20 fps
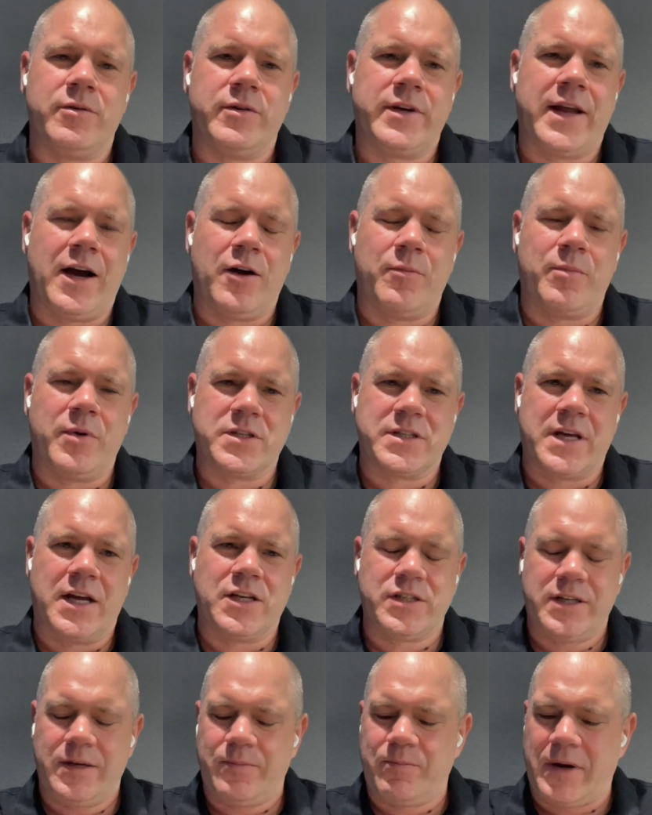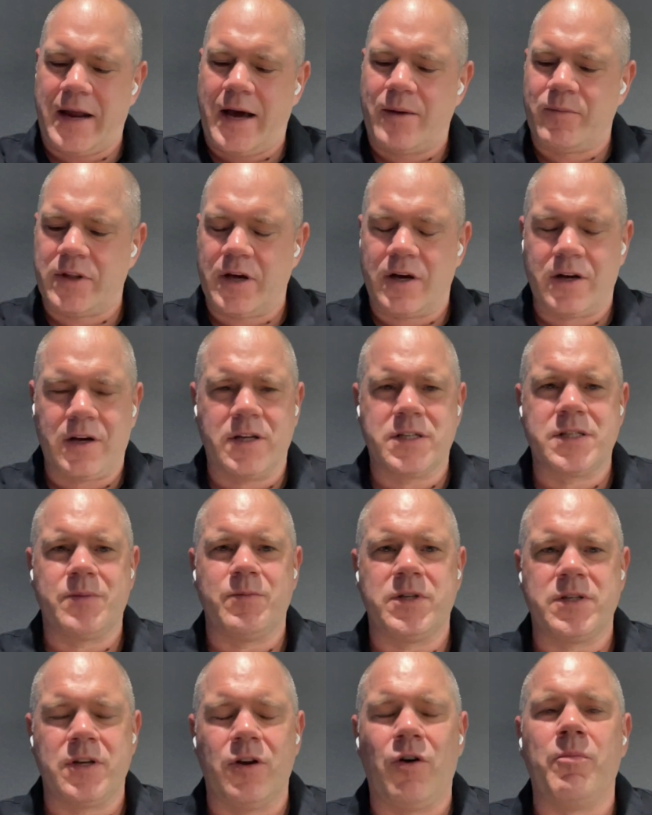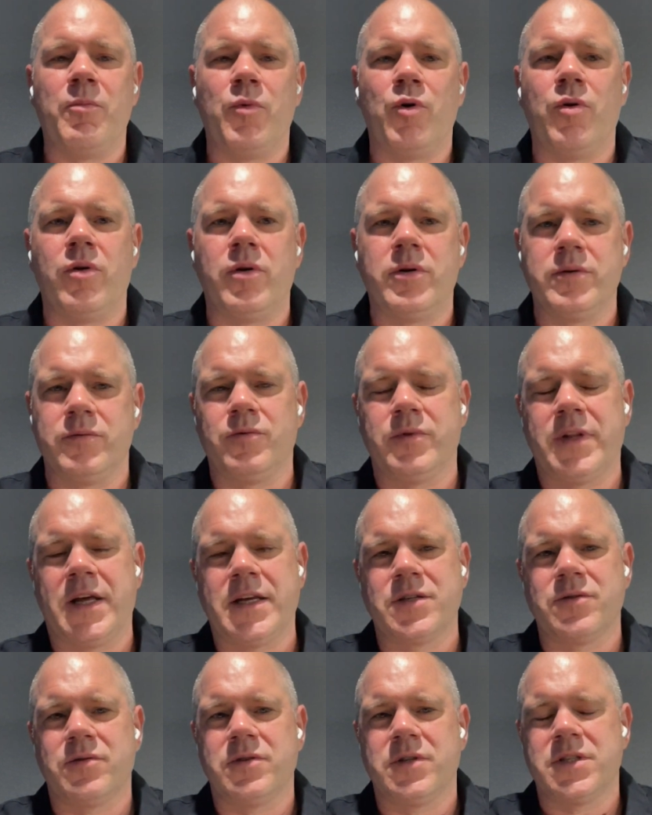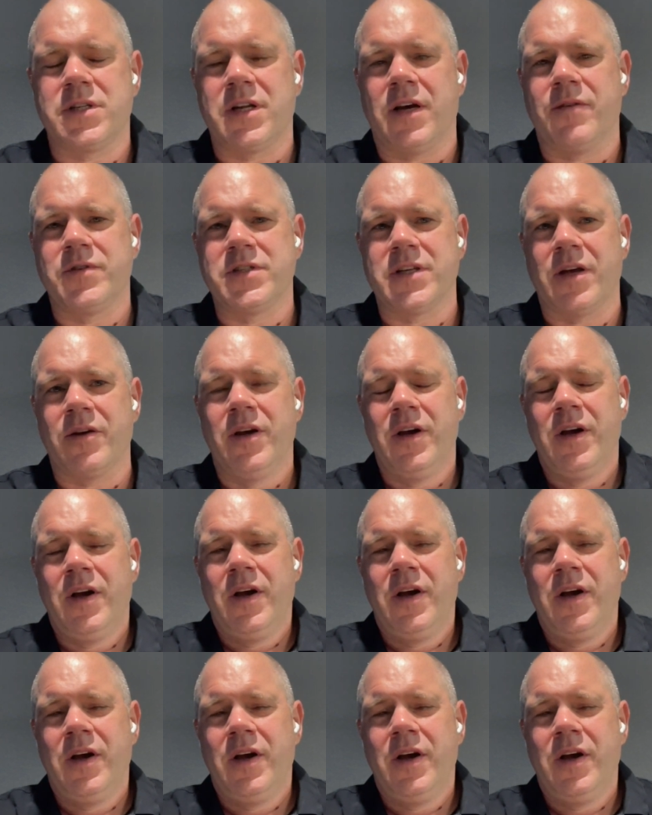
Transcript: It would help us actually plan with our customers a lot more, all that sort of stuff. So